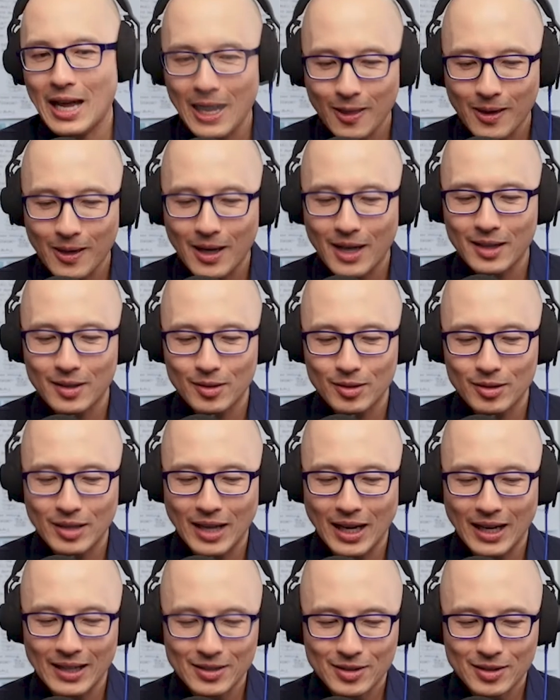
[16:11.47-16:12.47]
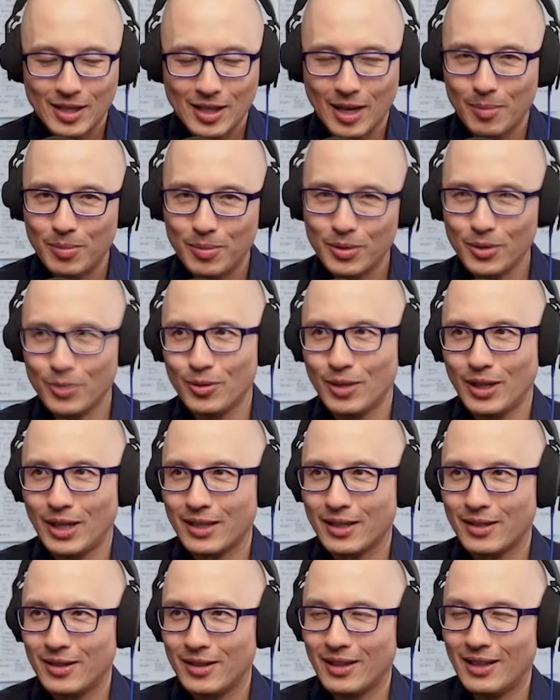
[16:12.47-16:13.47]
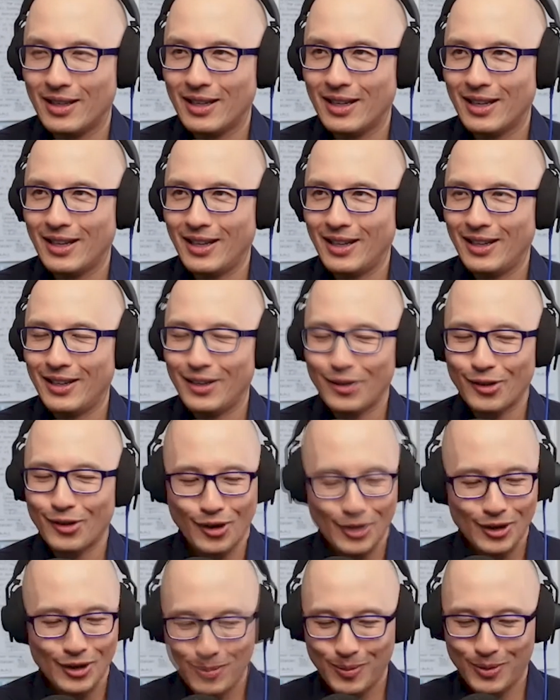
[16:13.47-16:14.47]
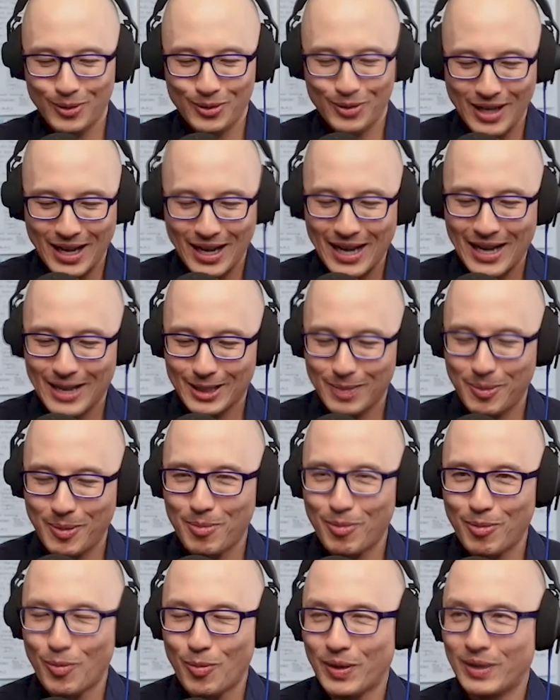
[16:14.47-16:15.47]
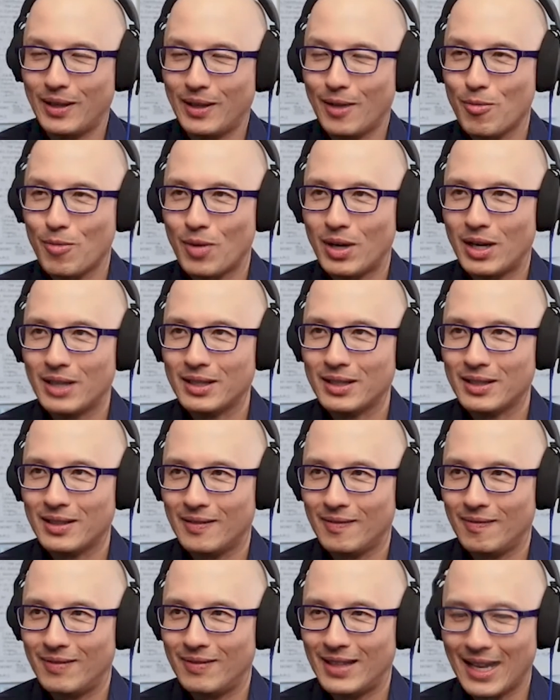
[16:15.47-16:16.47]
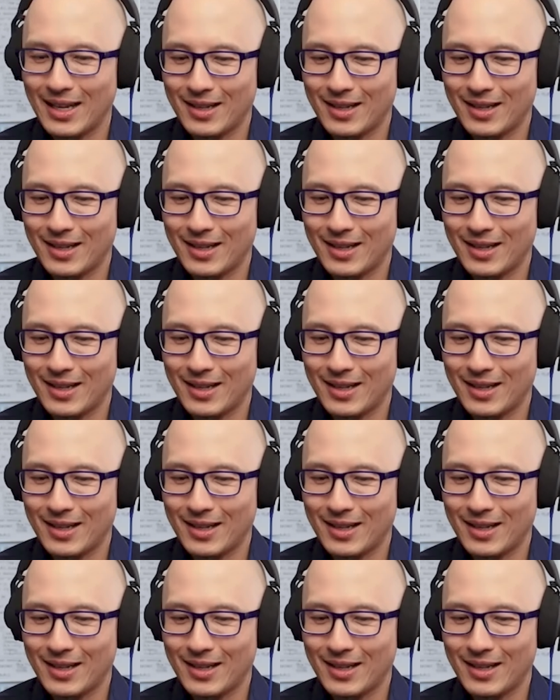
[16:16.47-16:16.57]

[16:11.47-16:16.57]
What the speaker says: And I thought, that's taboo. Like, you're not supposed to ask people what they want.